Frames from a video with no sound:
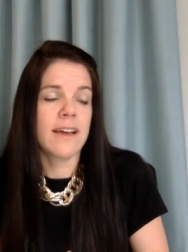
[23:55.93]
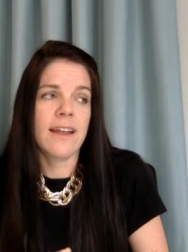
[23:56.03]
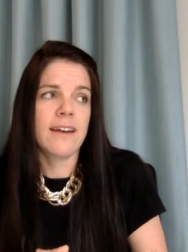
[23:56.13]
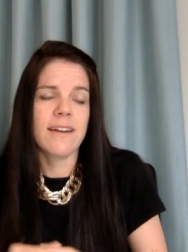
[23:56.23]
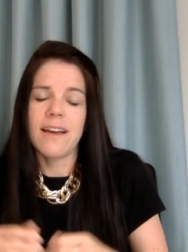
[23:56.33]

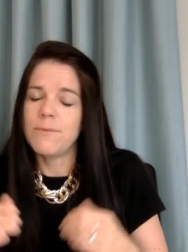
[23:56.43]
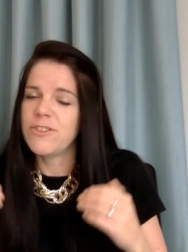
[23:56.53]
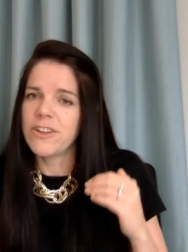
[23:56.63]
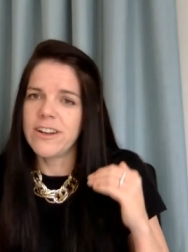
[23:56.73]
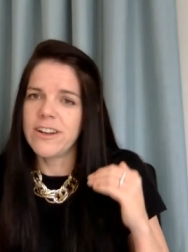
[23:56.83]
and I'm
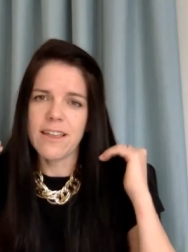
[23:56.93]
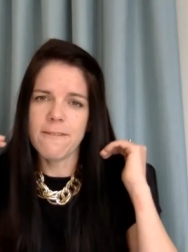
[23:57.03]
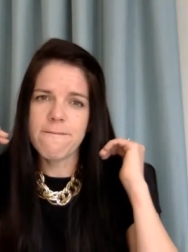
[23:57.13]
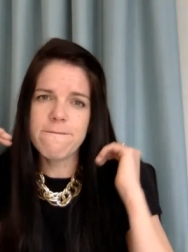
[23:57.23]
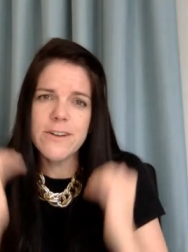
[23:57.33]
just going to take
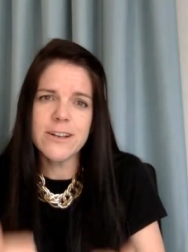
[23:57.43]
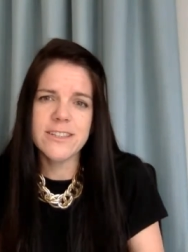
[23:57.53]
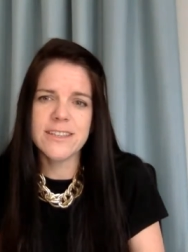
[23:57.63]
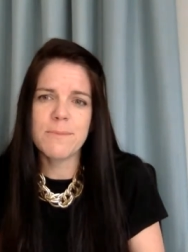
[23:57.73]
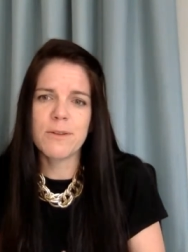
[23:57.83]
the
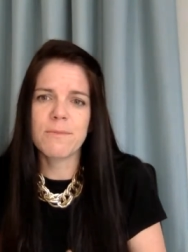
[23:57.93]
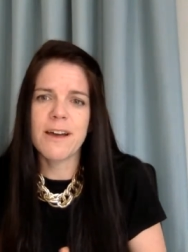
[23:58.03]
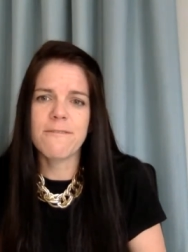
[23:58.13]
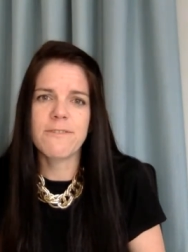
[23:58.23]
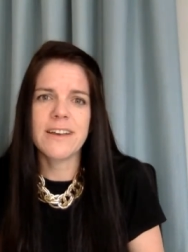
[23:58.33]
first step with
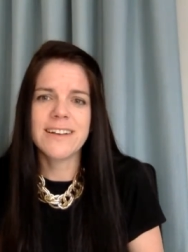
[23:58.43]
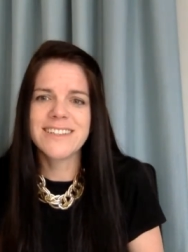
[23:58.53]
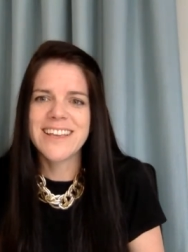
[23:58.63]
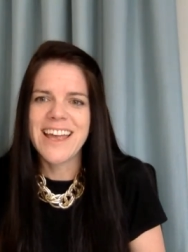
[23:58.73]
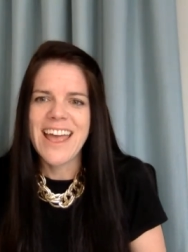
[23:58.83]
my
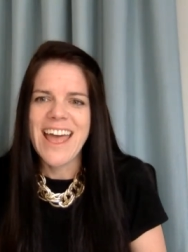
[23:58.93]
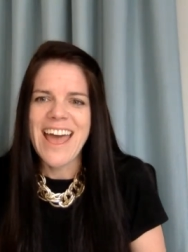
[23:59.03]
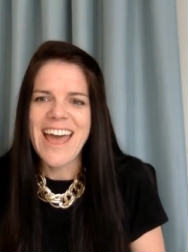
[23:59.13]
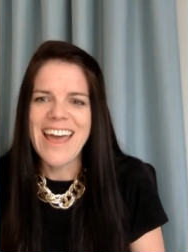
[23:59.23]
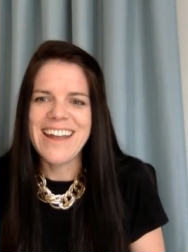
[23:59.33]
fears.
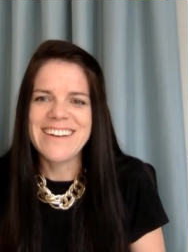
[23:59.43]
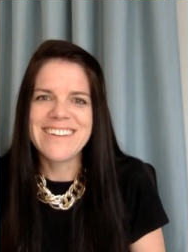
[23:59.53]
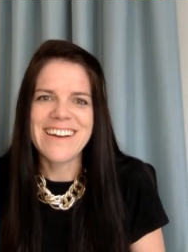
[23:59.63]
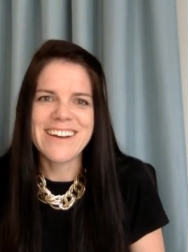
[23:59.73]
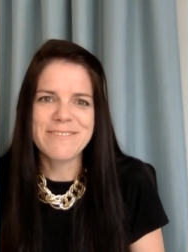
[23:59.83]

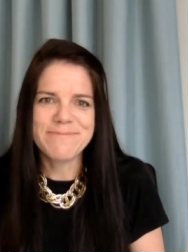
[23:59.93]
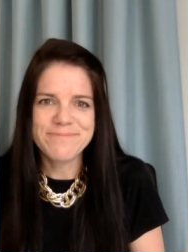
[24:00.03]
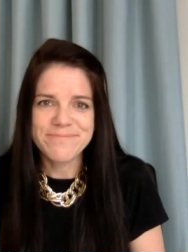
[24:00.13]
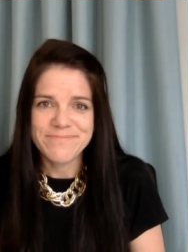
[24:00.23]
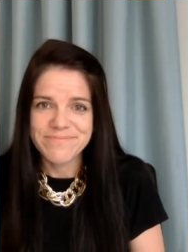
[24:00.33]
And
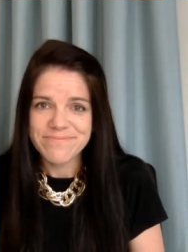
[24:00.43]
um,